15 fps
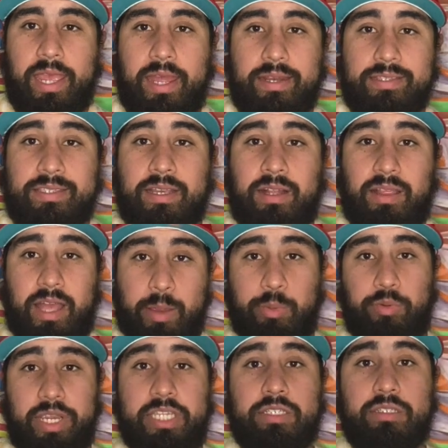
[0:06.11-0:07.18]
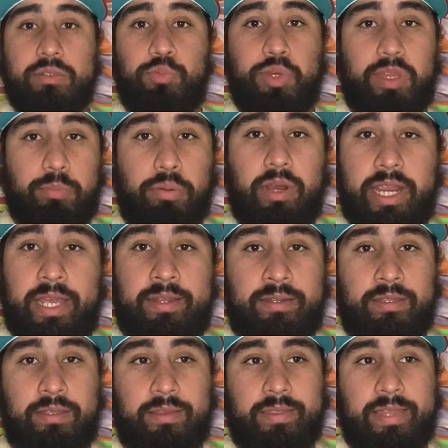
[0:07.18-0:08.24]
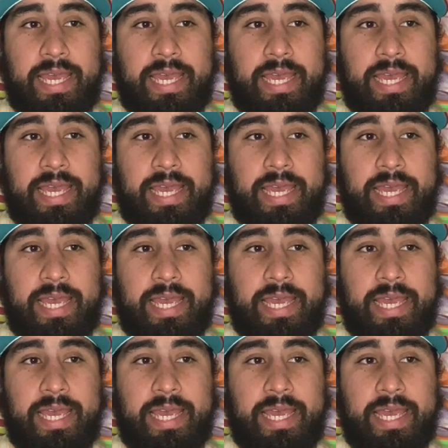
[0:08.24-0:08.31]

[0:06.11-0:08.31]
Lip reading: And it's a collaboration with a brand